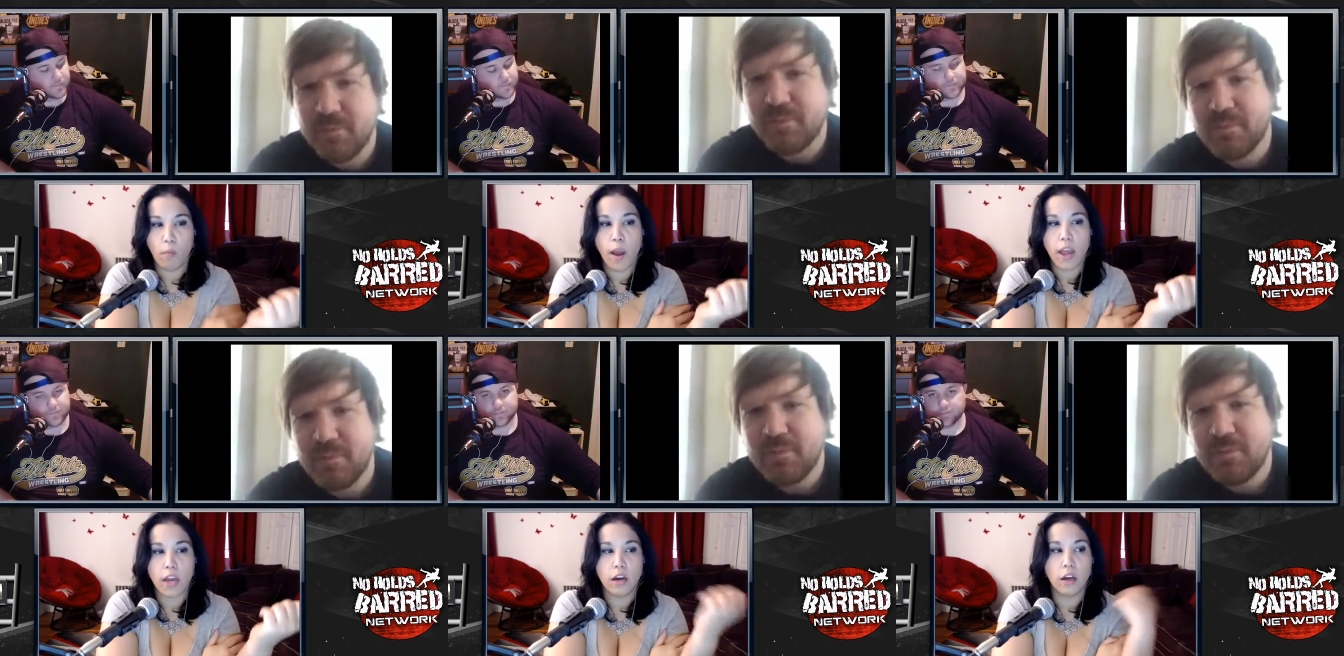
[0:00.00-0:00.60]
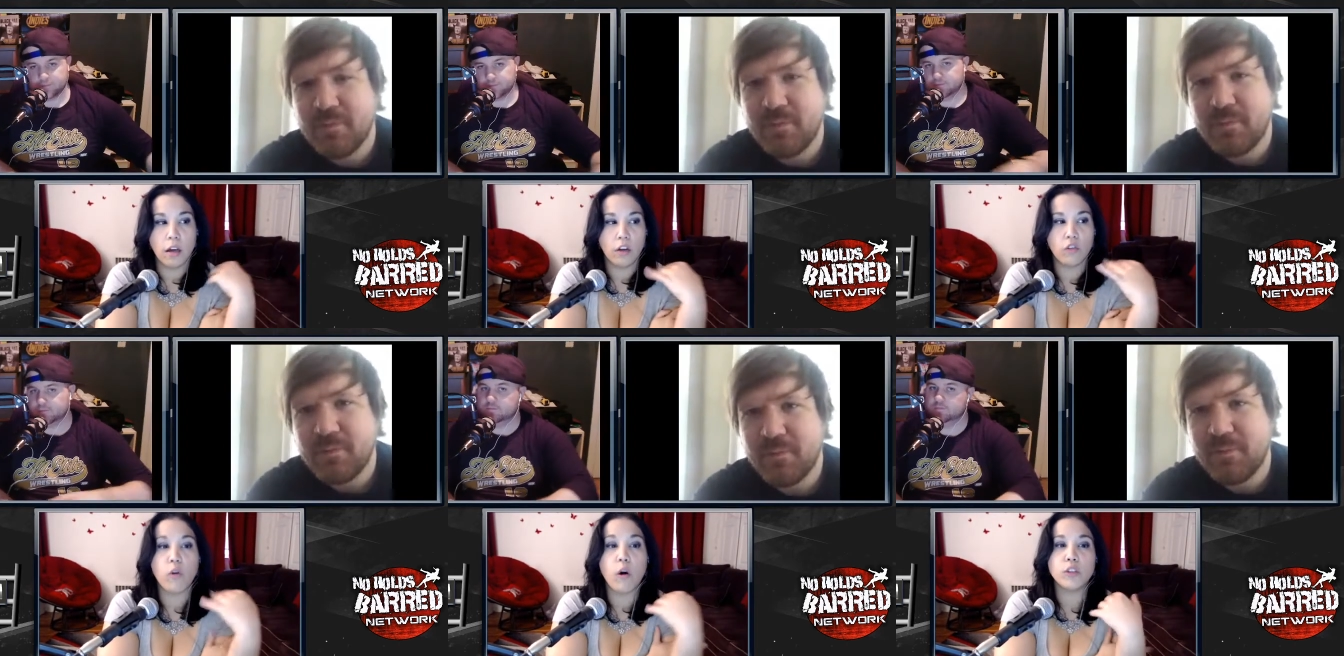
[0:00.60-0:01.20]
Speaker 1: way to
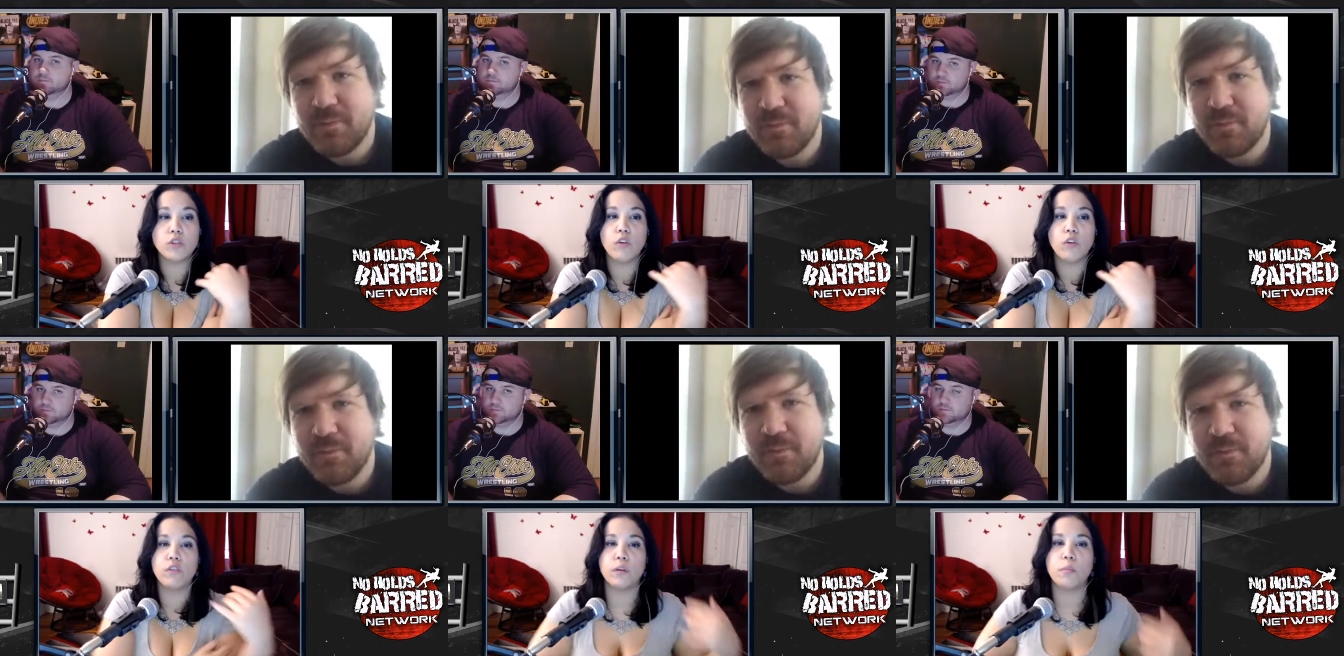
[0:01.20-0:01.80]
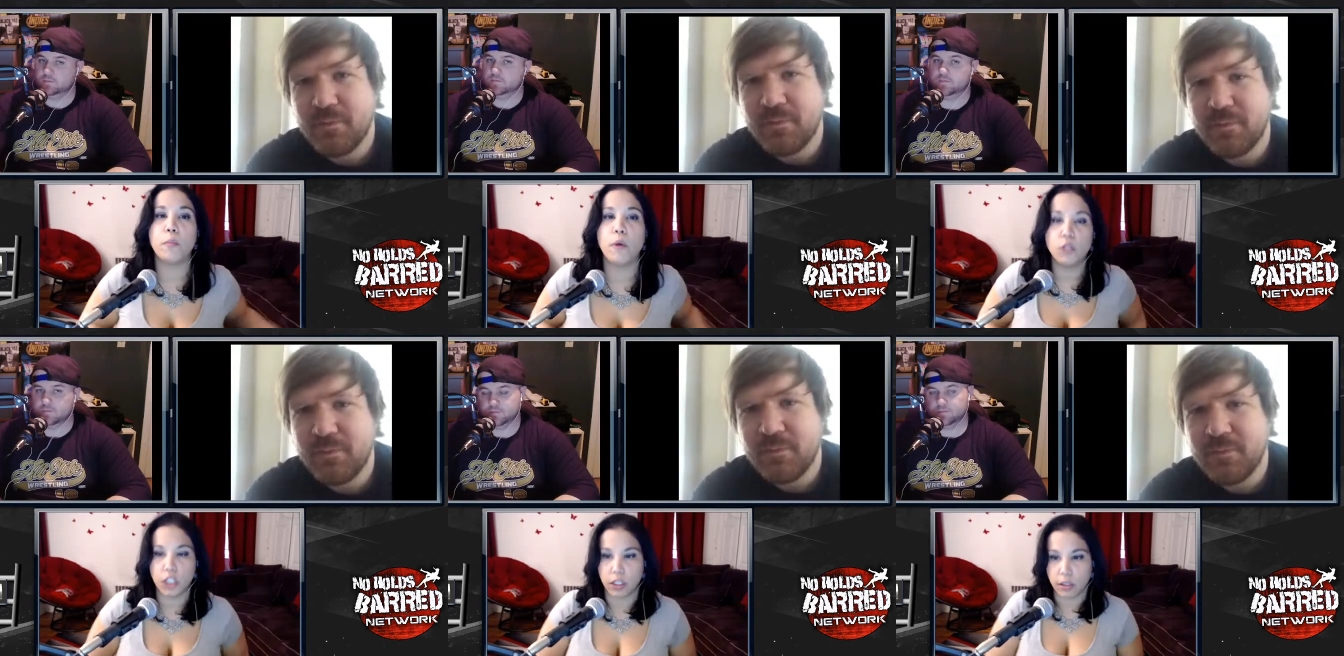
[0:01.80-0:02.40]
cross over
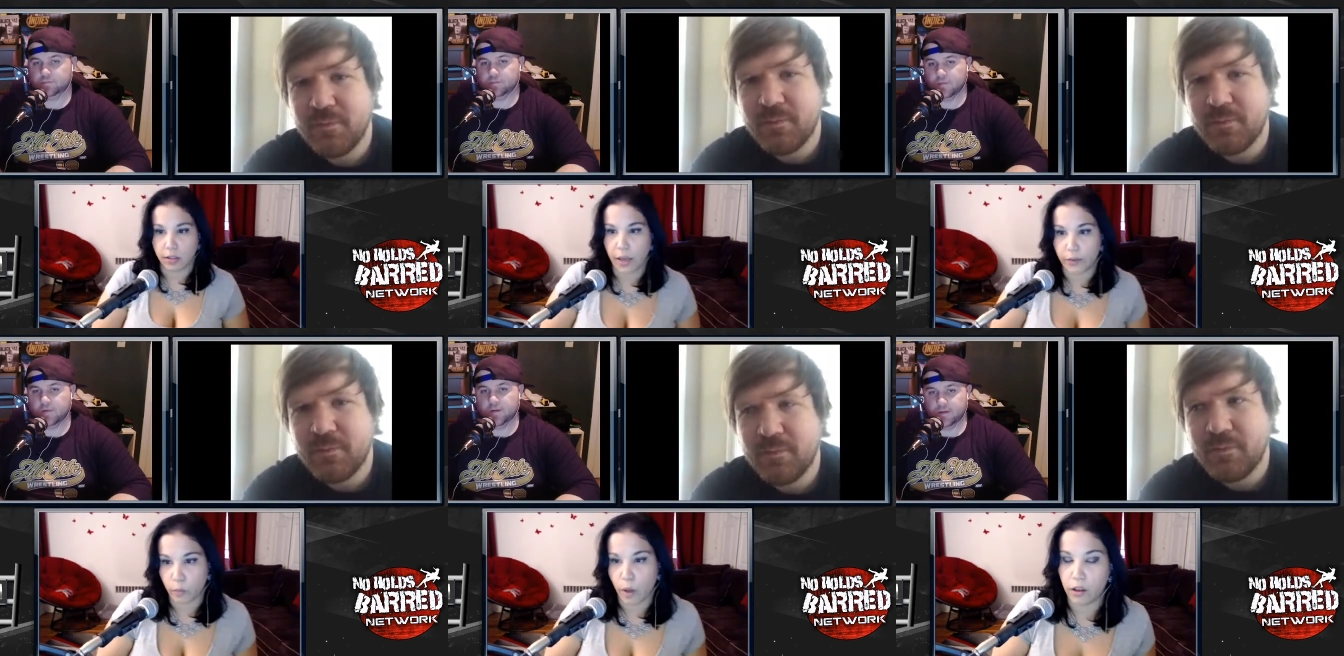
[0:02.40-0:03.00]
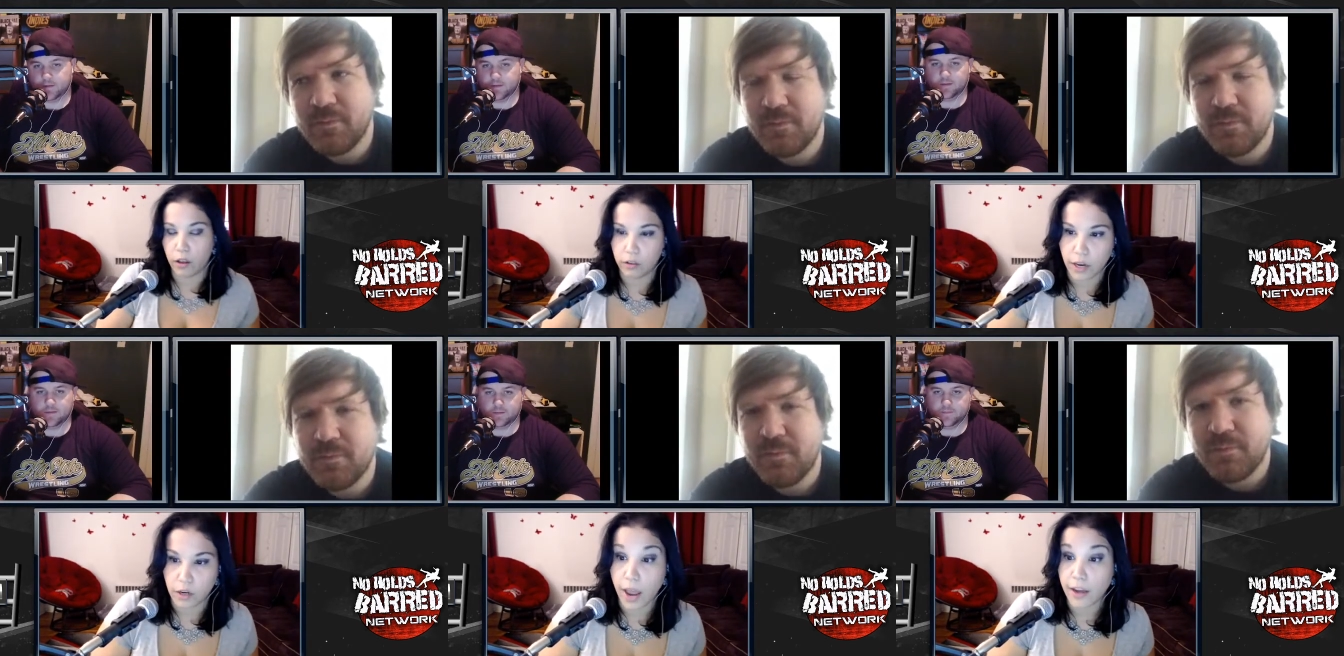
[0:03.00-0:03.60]
promotions as well
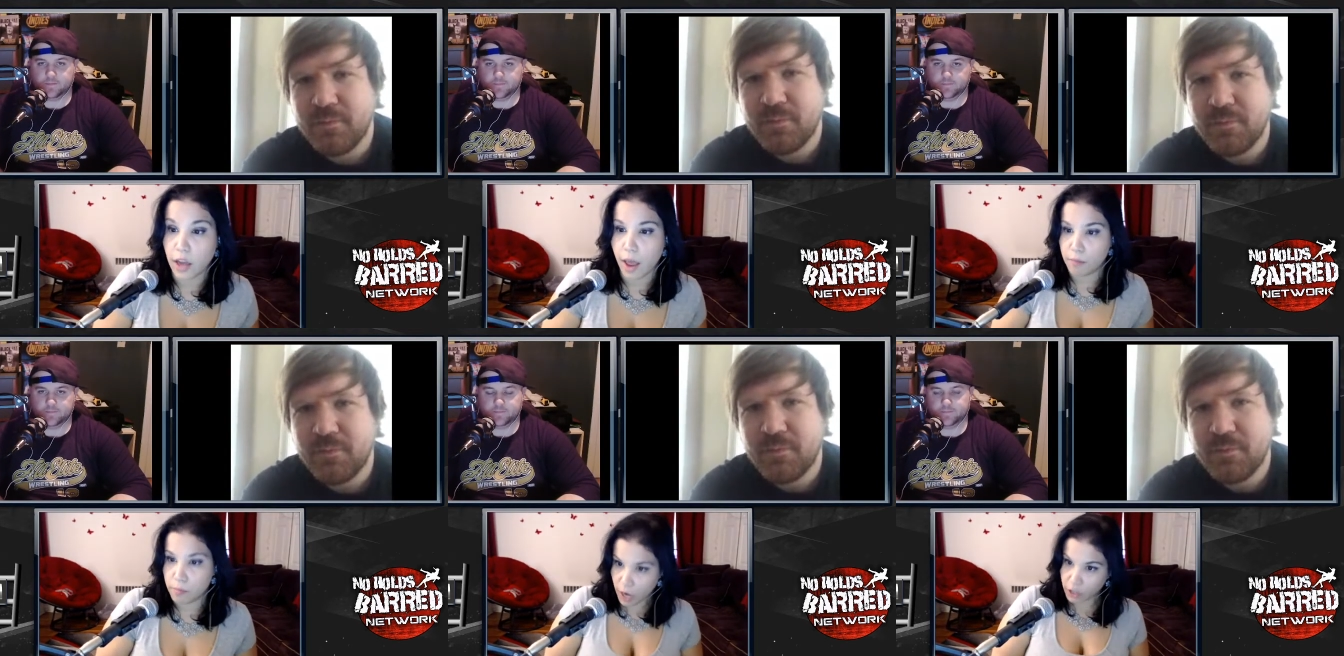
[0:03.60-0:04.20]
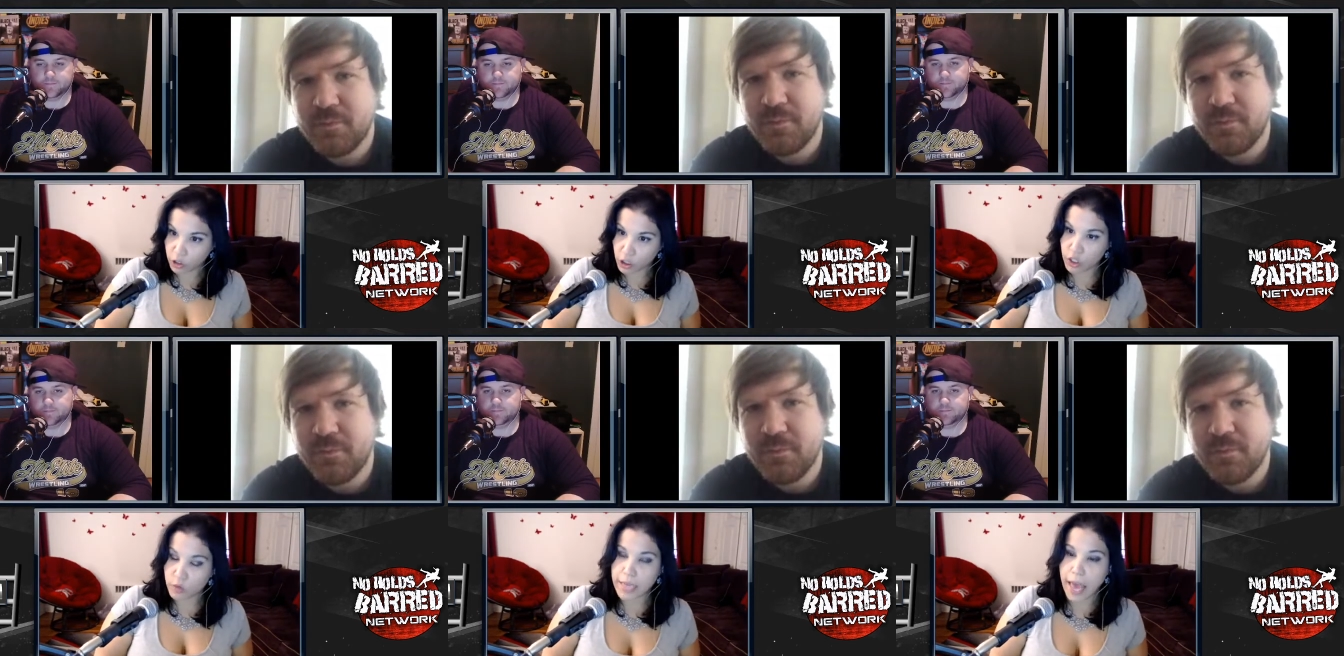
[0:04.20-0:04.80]
and and and and learn
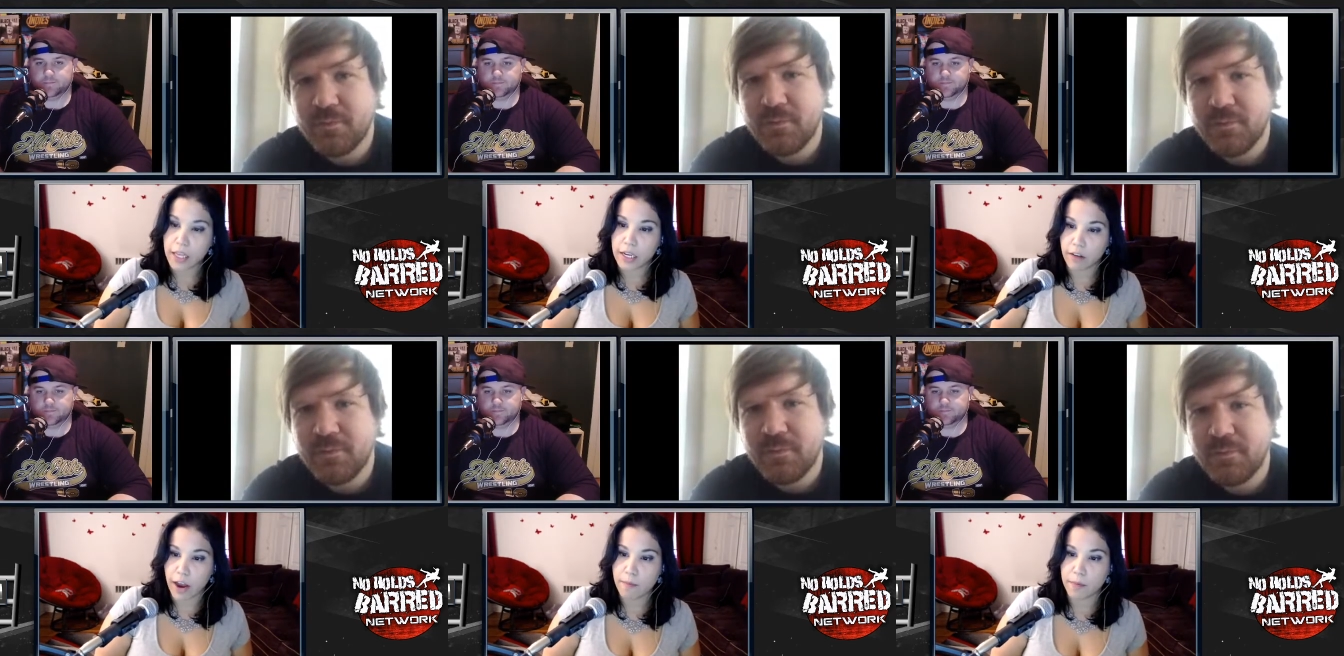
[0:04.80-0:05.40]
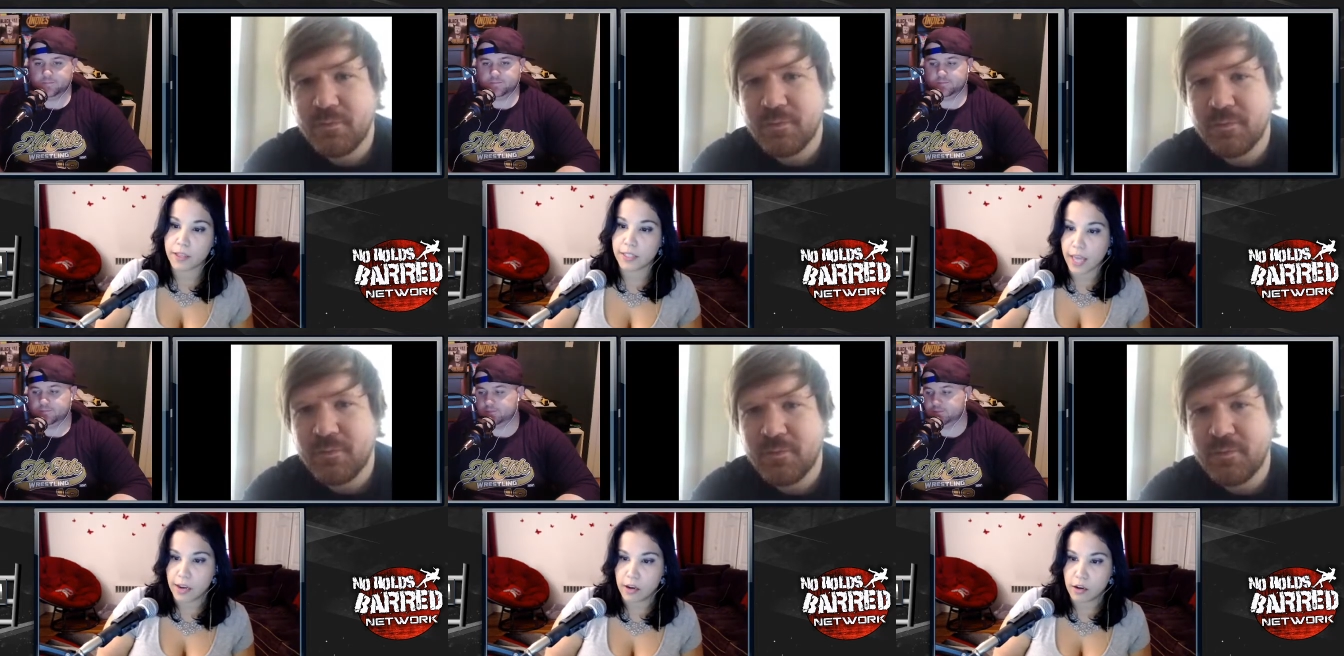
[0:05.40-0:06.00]
new talent, right? Because
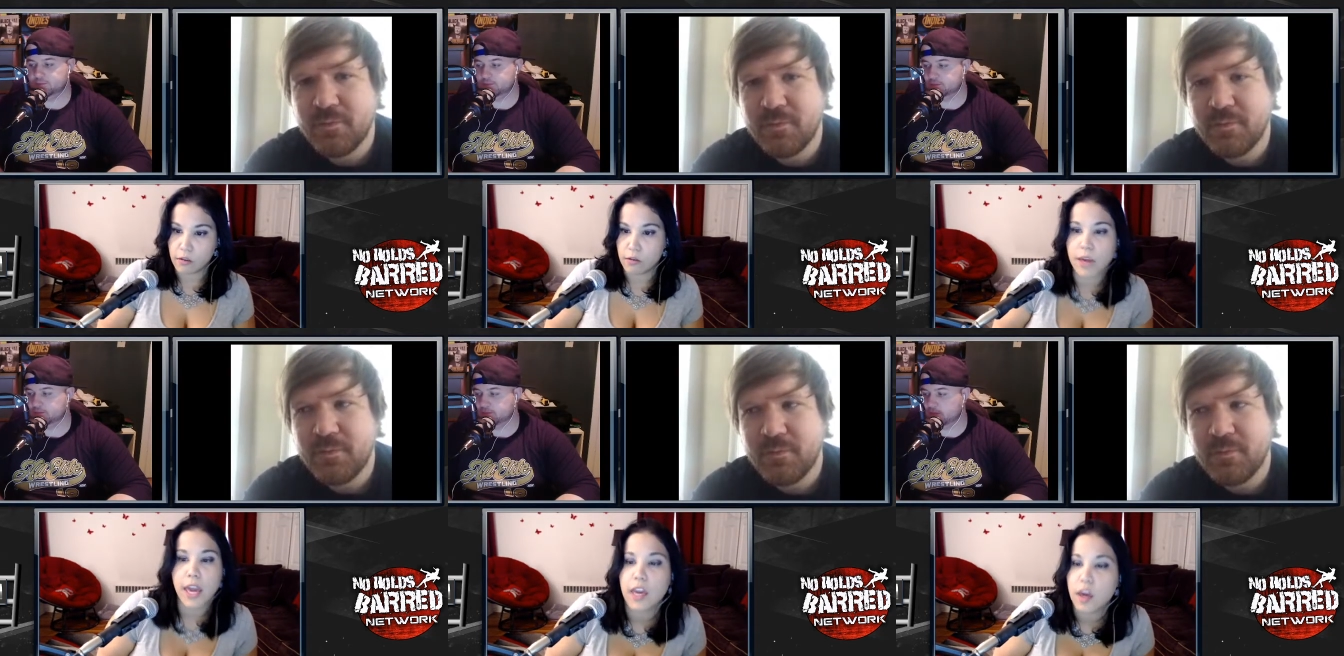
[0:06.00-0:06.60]
again, you can't